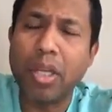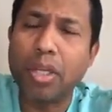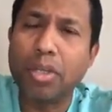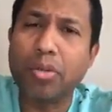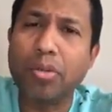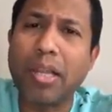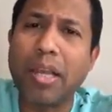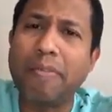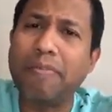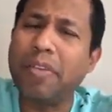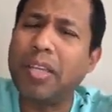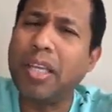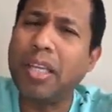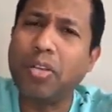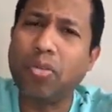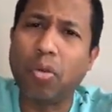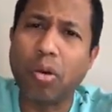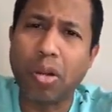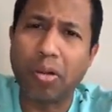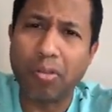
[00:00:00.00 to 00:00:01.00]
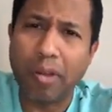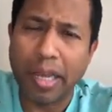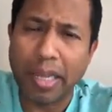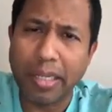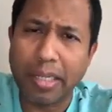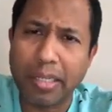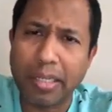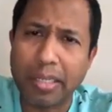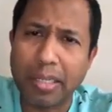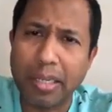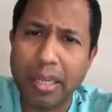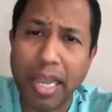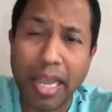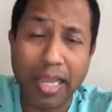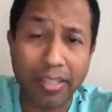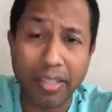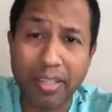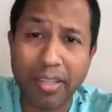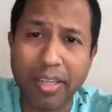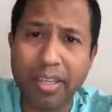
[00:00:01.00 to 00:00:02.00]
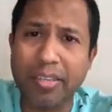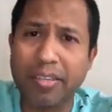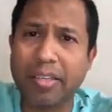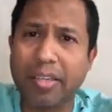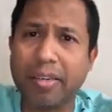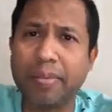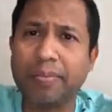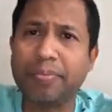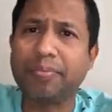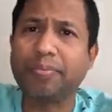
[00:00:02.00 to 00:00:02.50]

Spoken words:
should have equal rights as a citizen,